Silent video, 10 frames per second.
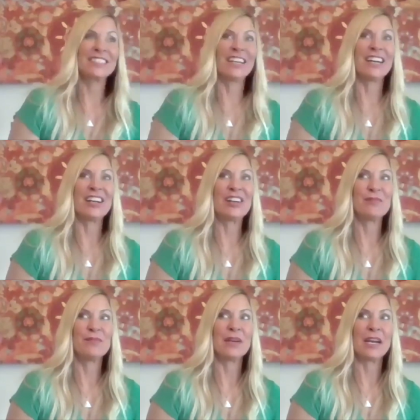
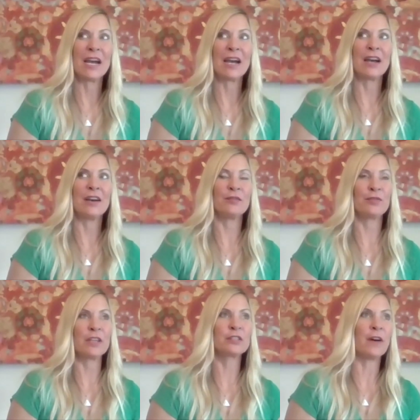I,
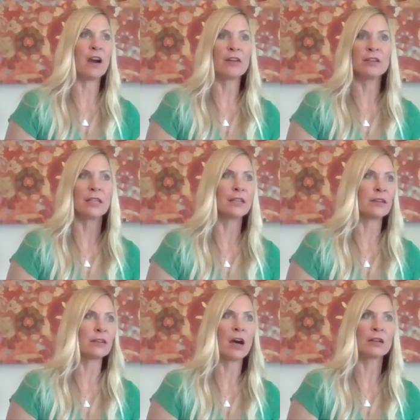as far as
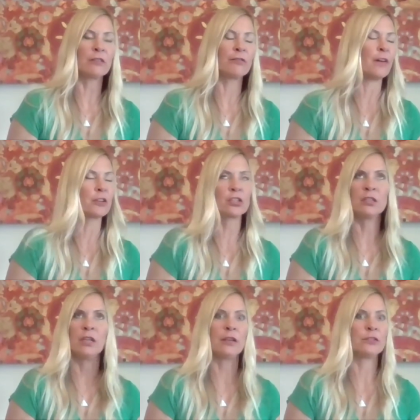like cognitive
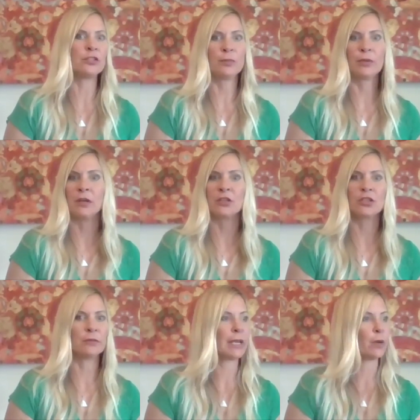function and energy
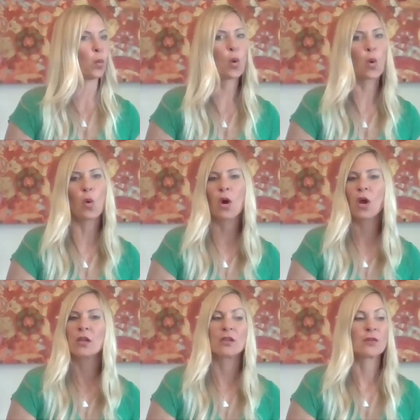production, man,
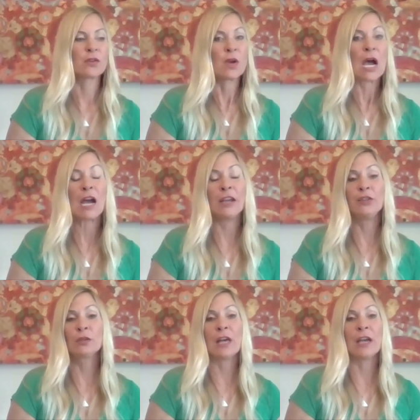I
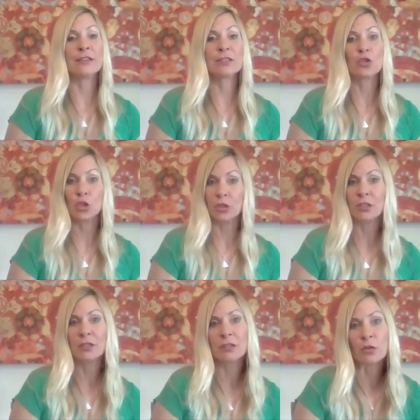utilize
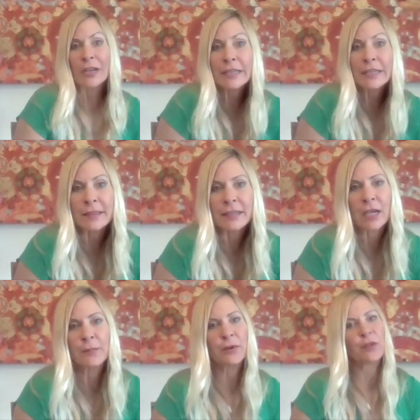sugar or anything
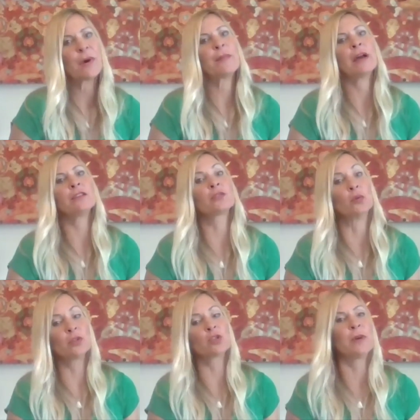I put in my body so
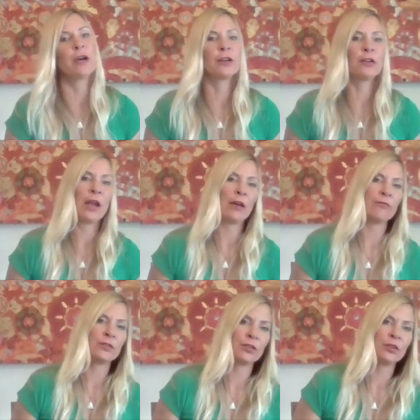much better
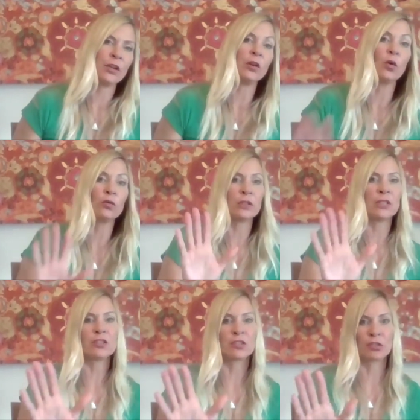after and
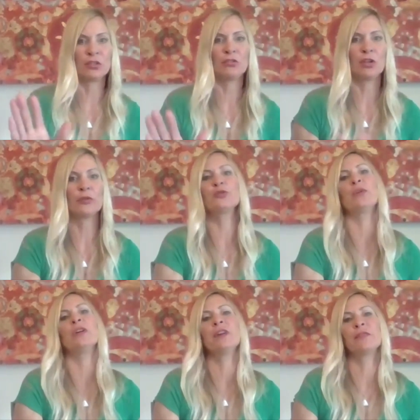only, just so you know, a
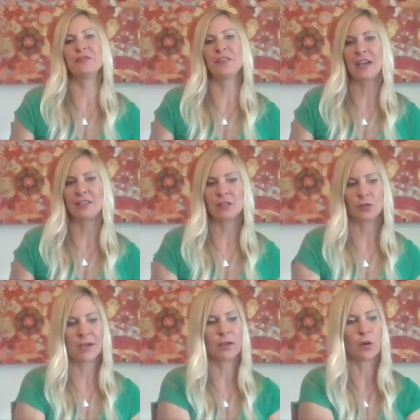12-hour fast.
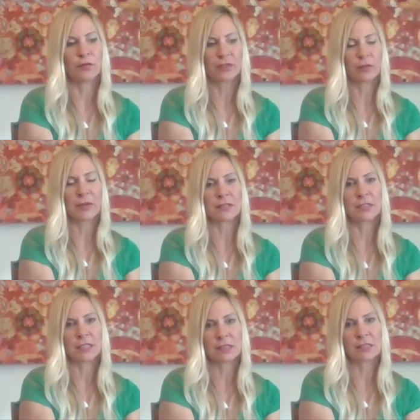So I go from about
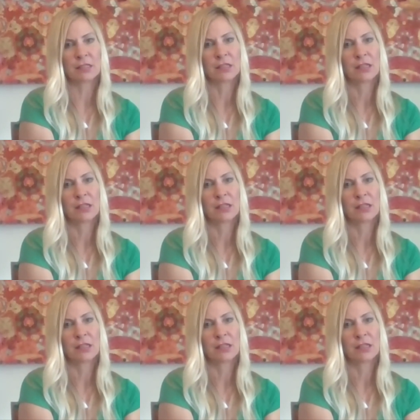six, maybe